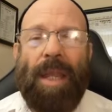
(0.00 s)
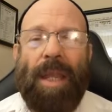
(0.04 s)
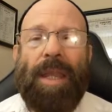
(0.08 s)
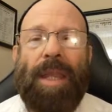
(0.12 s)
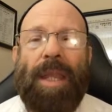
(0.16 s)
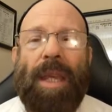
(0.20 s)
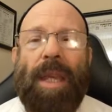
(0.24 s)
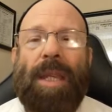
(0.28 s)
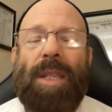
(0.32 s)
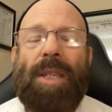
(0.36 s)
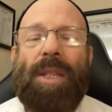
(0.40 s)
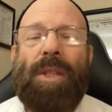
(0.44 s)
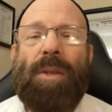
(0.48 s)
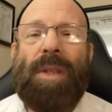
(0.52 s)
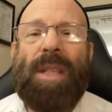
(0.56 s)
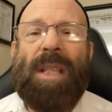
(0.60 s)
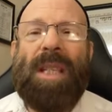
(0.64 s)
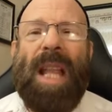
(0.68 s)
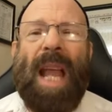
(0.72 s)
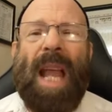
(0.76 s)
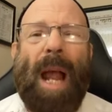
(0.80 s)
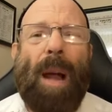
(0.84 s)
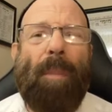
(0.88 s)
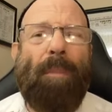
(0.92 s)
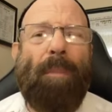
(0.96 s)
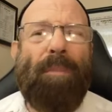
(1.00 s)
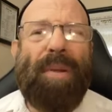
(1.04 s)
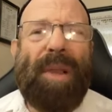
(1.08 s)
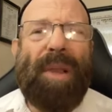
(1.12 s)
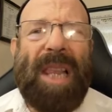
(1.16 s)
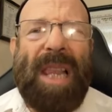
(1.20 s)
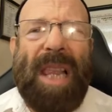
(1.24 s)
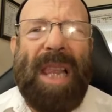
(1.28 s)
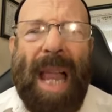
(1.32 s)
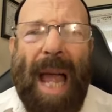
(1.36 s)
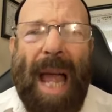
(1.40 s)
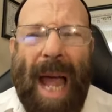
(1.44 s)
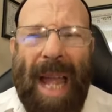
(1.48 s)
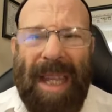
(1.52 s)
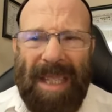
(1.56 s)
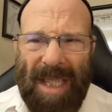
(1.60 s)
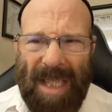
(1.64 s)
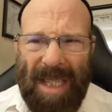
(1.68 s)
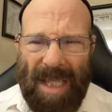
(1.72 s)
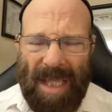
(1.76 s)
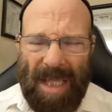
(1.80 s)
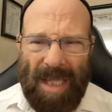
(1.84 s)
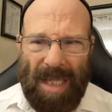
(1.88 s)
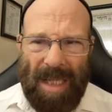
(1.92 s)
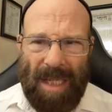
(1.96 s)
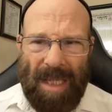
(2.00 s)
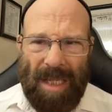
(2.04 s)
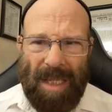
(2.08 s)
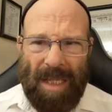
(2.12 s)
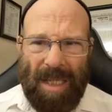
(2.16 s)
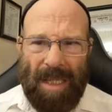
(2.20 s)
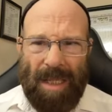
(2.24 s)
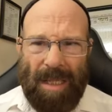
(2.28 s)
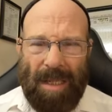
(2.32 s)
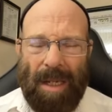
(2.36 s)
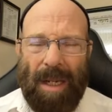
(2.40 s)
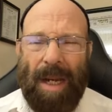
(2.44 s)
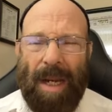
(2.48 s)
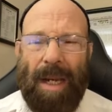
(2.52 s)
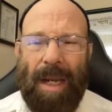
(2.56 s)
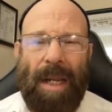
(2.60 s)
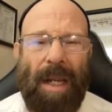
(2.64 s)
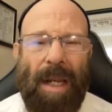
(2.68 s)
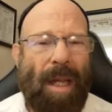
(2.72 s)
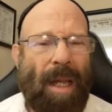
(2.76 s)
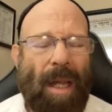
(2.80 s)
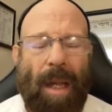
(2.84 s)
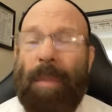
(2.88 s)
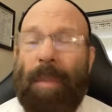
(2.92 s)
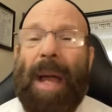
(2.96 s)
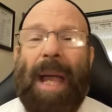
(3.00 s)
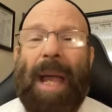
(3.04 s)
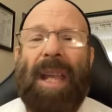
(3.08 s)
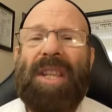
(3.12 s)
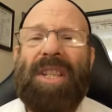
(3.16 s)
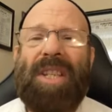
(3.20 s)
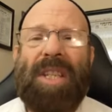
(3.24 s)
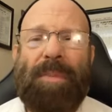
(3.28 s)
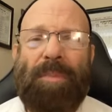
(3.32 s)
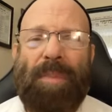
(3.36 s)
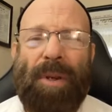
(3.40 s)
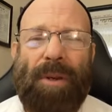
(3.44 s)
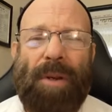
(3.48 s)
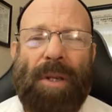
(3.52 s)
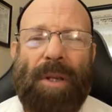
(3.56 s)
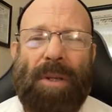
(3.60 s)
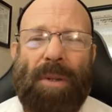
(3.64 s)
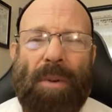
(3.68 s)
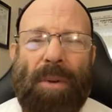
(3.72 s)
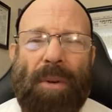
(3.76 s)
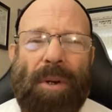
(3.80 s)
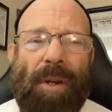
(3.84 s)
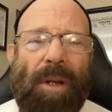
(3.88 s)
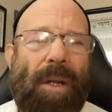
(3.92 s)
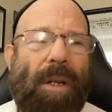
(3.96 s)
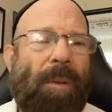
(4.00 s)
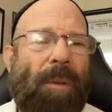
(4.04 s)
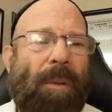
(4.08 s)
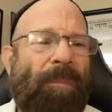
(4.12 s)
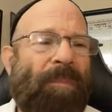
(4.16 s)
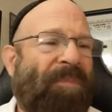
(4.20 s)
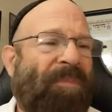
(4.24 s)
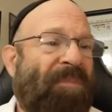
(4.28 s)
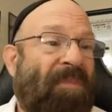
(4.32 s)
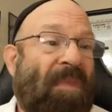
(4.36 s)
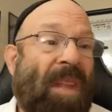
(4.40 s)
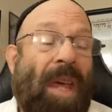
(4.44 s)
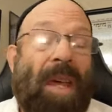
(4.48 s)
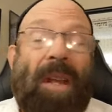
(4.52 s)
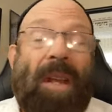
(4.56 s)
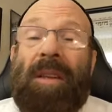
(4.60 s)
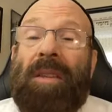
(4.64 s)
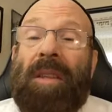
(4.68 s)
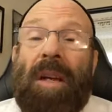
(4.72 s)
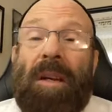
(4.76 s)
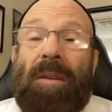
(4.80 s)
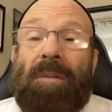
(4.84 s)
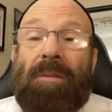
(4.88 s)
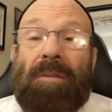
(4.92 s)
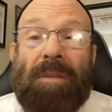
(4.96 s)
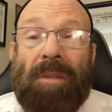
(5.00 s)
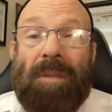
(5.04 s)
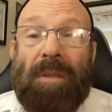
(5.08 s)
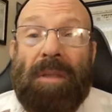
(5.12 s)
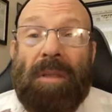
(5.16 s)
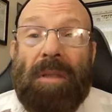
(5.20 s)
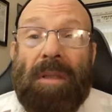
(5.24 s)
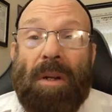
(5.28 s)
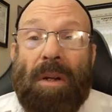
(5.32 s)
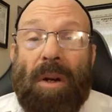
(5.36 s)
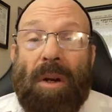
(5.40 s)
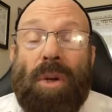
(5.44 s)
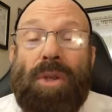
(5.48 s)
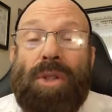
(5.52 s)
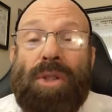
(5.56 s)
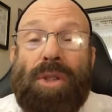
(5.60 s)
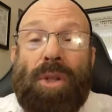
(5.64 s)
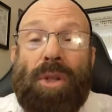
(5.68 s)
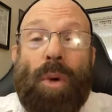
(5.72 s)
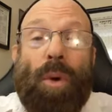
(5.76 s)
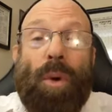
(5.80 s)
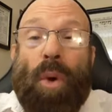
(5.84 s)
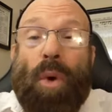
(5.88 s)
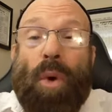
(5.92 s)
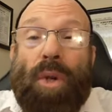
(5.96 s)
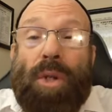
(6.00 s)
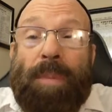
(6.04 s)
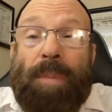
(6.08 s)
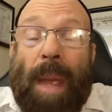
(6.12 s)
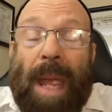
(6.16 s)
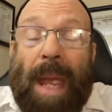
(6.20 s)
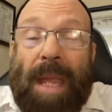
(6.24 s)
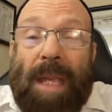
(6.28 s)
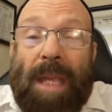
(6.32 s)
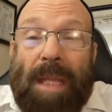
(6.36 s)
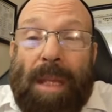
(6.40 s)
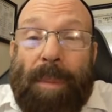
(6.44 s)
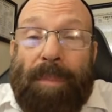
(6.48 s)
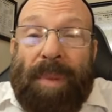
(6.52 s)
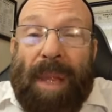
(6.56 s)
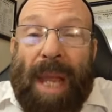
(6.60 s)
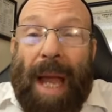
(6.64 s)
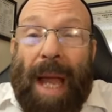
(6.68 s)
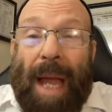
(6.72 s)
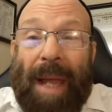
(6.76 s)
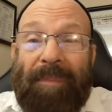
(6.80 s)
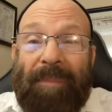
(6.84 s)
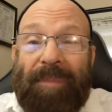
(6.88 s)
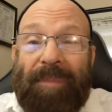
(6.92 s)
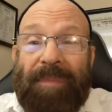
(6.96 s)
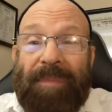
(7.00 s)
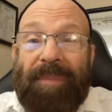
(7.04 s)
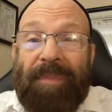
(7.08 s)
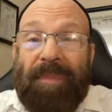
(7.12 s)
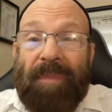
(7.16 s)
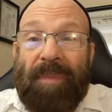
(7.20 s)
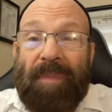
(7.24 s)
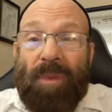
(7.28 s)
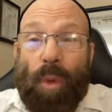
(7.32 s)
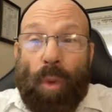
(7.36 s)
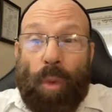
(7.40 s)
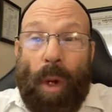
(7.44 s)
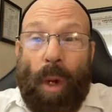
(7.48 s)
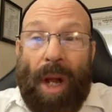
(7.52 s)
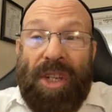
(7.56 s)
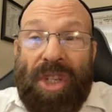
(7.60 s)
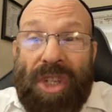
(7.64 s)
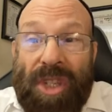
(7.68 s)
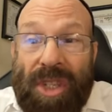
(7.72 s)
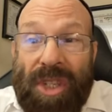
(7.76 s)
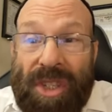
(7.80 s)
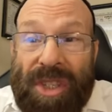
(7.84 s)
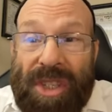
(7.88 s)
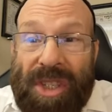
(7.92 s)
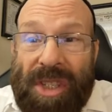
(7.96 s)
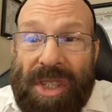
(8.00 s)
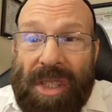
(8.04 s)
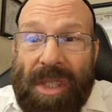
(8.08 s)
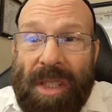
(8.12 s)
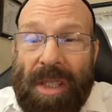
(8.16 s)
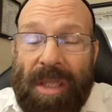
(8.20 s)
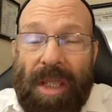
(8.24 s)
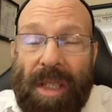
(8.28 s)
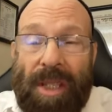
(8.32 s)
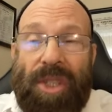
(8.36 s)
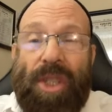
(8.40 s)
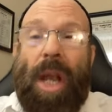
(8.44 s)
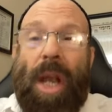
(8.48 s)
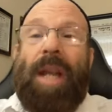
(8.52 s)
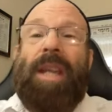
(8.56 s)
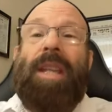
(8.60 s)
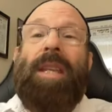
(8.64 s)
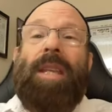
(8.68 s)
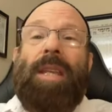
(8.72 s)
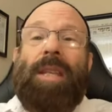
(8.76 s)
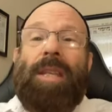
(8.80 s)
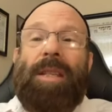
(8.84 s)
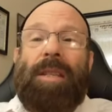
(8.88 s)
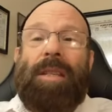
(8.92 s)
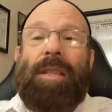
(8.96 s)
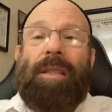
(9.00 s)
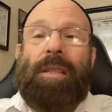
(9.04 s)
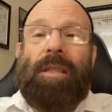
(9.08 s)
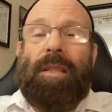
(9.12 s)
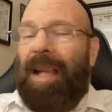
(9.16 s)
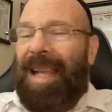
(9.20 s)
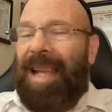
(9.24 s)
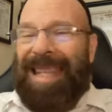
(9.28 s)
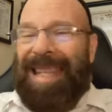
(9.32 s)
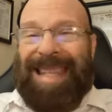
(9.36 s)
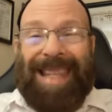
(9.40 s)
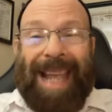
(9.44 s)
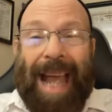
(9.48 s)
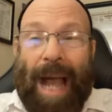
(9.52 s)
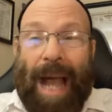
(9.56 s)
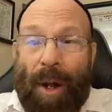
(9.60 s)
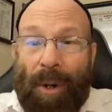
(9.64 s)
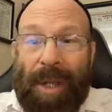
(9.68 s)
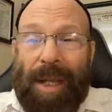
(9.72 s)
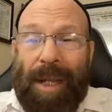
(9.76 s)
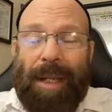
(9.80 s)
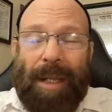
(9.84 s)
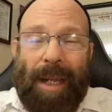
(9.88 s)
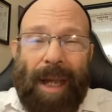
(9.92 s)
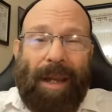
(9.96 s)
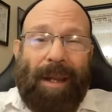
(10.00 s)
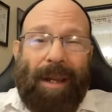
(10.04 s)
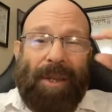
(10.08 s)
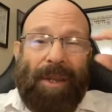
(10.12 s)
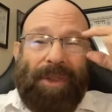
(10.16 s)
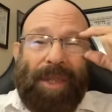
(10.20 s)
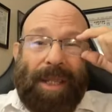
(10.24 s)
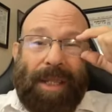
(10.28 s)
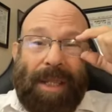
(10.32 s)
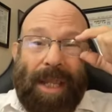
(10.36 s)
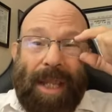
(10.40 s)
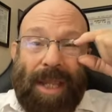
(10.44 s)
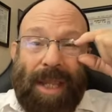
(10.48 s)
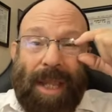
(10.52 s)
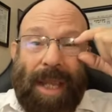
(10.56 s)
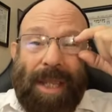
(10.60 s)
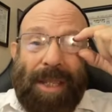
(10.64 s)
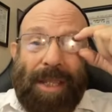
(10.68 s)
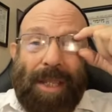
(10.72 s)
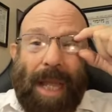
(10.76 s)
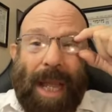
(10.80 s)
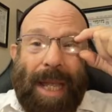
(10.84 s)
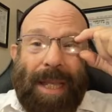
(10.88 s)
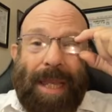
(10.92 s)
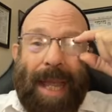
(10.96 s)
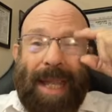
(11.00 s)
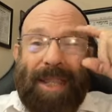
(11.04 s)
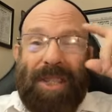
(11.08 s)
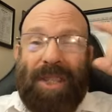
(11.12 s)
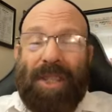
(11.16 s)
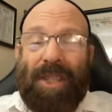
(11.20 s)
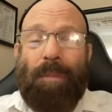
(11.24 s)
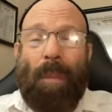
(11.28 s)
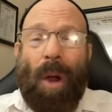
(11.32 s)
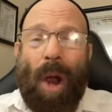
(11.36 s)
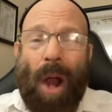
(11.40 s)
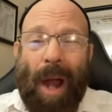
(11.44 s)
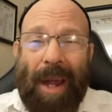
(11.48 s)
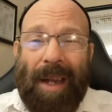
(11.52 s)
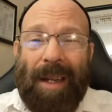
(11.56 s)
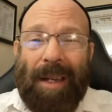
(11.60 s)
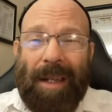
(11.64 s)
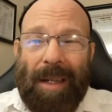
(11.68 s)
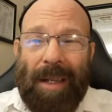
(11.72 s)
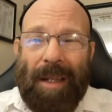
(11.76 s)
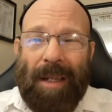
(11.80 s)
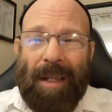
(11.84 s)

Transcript: This is like a plot. All right? Am I conspiratorial? I don't know. Who's making the plot? The Russians? The Chinese? I doubt it. I don't think they're that smart.